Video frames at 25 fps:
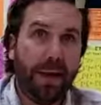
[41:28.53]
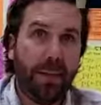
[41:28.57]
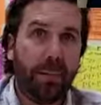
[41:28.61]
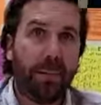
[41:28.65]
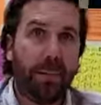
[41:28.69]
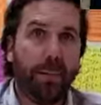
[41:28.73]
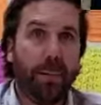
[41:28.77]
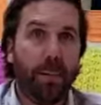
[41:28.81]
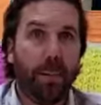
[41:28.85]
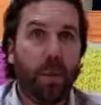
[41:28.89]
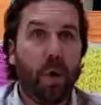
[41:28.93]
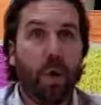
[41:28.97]

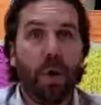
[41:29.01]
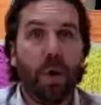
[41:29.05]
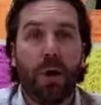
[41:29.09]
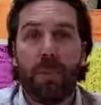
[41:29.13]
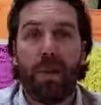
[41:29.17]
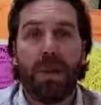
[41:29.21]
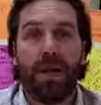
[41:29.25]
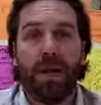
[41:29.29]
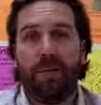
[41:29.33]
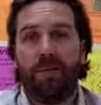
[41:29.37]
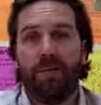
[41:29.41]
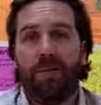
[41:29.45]
more
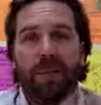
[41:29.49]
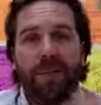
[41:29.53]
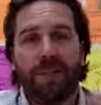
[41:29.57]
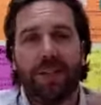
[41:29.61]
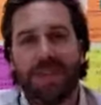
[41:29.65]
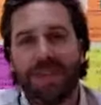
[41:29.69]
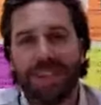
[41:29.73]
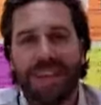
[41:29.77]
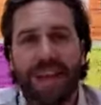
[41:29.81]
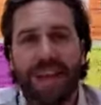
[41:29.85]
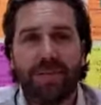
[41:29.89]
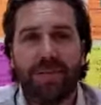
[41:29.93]
like, for
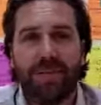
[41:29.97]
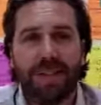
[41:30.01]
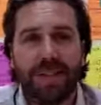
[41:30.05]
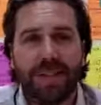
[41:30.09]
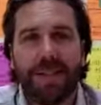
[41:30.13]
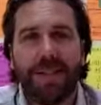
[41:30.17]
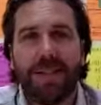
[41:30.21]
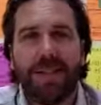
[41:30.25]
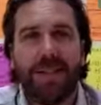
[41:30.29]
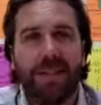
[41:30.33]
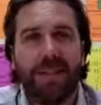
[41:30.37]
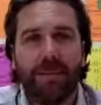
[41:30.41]
instance,
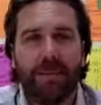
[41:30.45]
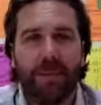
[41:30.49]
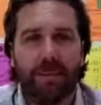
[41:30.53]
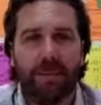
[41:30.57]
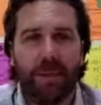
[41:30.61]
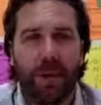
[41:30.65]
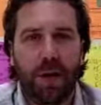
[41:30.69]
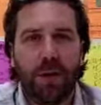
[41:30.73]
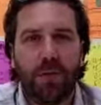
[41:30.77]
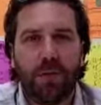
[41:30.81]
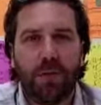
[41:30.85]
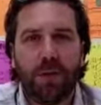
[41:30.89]
MVC,
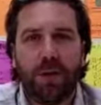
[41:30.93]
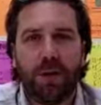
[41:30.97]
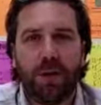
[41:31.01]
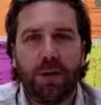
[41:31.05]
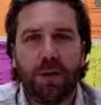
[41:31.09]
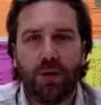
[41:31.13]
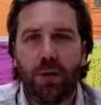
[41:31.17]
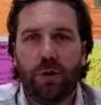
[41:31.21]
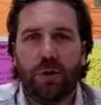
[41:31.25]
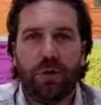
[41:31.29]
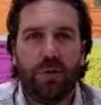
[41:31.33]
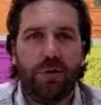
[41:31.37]
model view
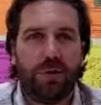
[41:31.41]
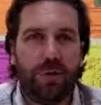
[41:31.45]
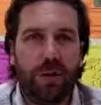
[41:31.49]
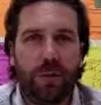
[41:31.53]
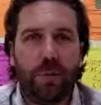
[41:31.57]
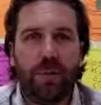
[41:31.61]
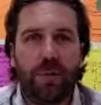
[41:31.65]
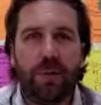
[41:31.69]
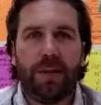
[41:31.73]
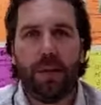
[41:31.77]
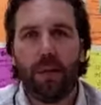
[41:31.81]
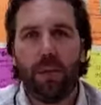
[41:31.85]
controller
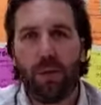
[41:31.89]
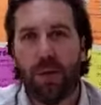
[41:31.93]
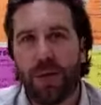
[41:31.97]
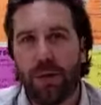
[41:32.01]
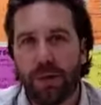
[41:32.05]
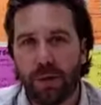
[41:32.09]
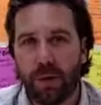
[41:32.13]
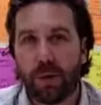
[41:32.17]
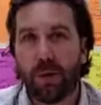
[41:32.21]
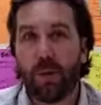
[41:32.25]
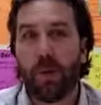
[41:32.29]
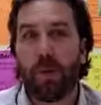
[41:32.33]
framework, they want to
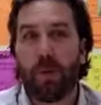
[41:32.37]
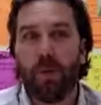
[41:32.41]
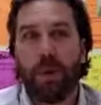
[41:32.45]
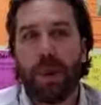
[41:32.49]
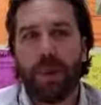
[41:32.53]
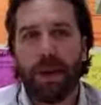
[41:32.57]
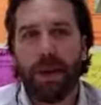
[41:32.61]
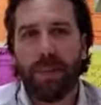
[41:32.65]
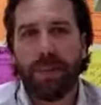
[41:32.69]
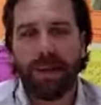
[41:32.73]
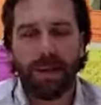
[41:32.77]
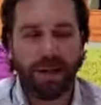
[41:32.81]
build more web
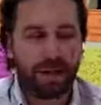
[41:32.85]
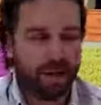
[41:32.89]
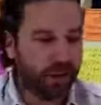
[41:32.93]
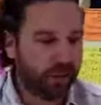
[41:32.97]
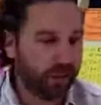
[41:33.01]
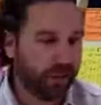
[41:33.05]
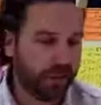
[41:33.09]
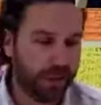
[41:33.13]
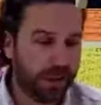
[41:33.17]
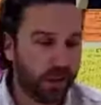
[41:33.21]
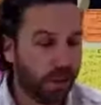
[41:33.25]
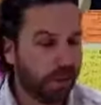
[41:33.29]

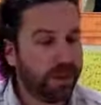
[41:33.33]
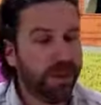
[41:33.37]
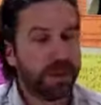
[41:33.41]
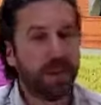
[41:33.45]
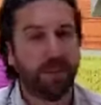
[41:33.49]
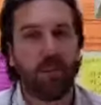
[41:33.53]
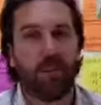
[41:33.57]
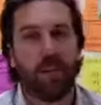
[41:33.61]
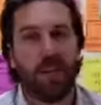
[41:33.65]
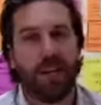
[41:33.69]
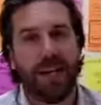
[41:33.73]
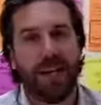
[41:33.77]
applications, then we
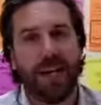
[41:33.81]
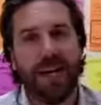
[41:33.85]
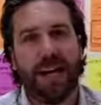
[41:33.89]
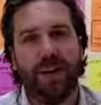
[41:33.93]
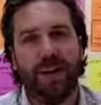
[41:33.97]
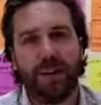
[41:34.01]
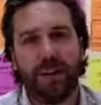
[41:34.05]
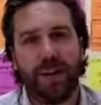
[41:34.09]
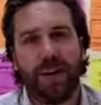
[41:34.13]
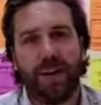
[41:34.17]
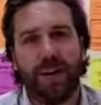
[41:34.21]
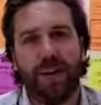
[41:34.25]
support that.
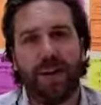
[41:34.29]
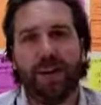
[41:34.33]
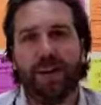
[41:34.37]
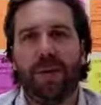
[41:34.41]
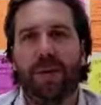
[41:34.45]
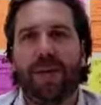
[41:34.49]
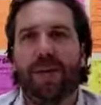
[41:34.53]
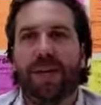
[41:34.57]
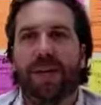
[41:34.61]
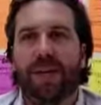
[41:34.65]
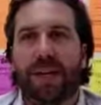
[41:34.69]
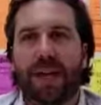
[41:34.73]

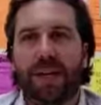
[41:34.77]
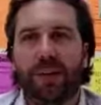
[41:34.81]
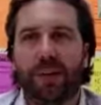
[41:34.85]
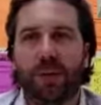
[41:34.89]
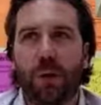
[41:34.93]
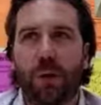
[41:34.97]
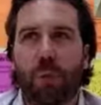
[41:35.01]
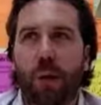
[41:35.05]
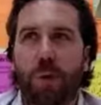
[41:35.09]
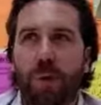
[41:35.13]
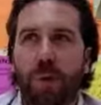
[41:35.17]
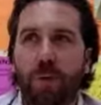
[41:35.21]
And so
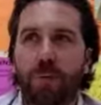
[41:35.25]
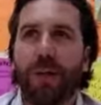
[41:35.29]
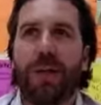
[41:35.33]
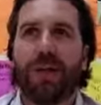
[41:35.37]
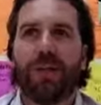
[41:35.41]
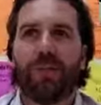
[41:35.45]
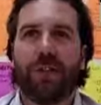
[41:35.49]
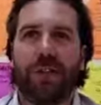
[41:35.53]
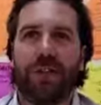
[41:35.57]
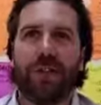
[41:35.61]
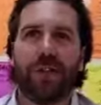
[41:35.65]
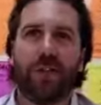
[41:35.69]
what we really
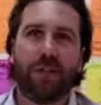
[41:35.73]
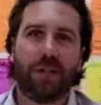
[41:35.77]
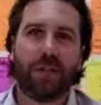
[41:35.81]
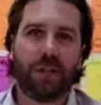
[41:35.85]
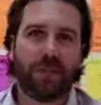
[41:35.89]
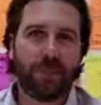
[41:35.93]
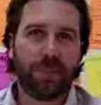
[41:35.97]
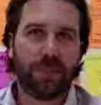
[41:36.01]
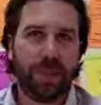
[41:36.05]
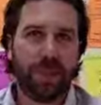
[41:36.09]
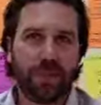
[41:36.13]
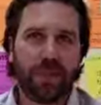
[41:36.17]
try to do,
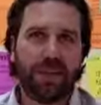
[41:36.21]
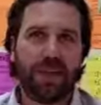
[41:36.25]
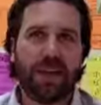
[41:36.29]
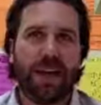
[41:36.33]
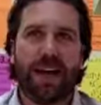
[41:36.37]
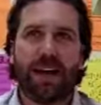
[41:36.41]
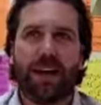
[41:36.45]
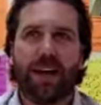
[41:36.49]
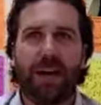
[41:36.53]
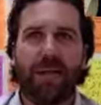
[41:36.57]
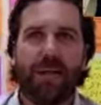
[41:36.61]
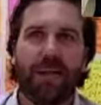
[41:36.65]
especially in the
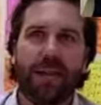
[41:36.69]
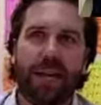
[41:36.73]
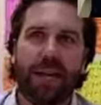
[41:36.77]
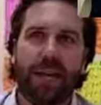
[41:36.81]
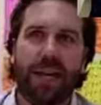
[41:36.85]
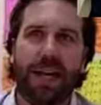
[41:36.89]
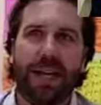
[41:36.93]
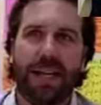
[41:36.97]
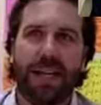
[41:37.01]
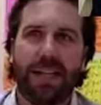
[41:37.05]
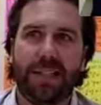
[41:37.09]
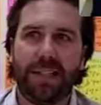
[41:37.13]
latter half of the
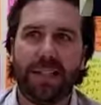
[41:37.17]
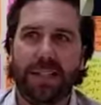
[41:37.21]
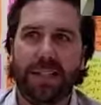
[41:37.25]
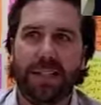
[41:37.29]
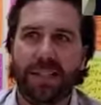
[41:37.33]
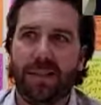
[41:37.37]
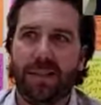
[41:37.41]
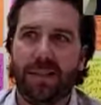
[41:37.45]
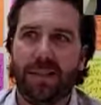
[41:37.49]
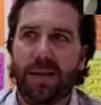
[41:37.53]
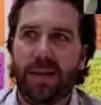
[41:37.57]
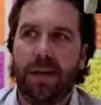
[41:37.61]
class,
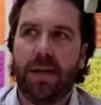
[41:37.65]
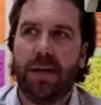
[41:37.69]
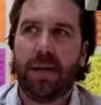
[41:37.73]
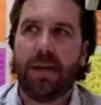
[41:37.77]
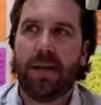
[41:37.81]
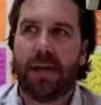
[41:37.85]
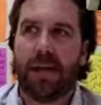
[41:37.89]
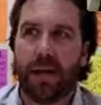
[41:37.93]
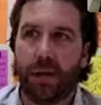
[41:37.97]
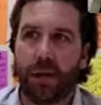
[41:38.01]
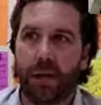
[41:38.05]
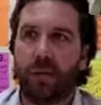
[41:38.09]
is
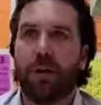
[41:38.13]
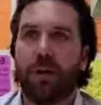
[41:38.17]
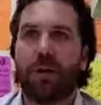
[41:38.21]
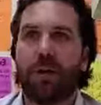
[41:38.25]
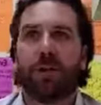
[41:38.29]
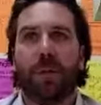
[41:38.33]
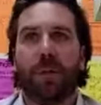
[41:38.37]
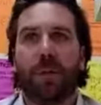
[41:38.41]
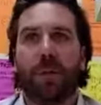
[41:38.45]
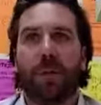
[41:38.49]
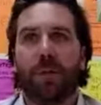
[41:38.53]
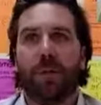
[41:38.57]
encourage
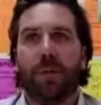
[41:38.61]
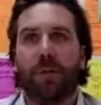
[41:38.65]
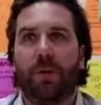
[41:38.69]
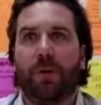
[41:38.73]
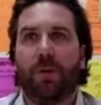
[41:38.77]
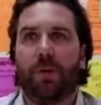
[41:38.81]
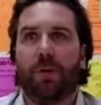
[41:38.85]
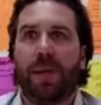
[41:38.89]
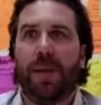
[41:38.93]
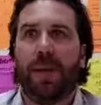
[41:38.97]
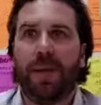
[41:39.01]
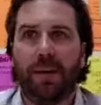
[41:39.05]
people
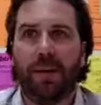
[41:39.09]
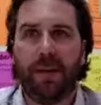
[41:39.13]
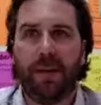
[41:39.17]
and